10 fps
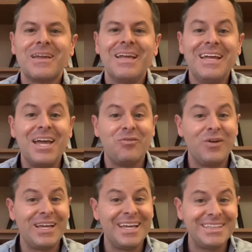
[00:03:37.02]
If we
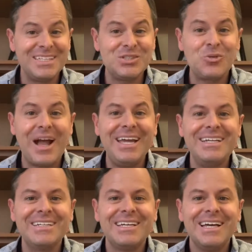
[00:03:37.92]
get this right,
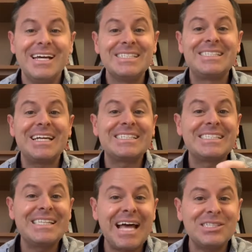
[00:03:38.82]

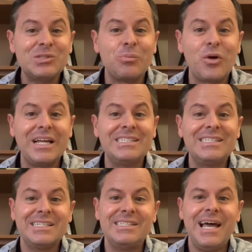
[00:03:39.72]
success breeds
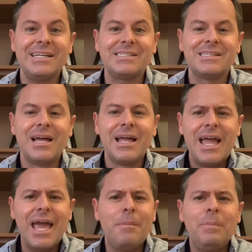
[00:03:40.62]
success,
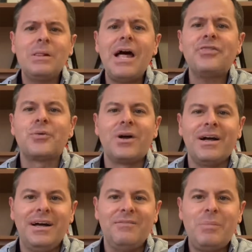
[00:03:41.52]
a plethora
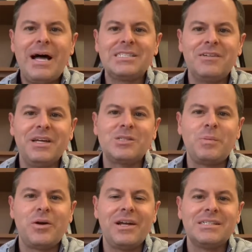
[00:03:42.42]
of positive
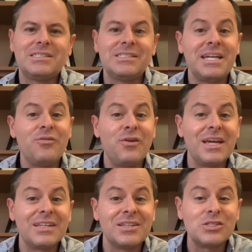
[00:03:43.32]
experiences, and if we
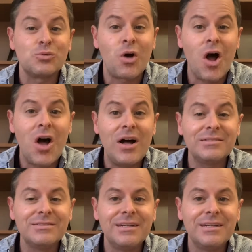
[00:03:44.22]
get this wrong,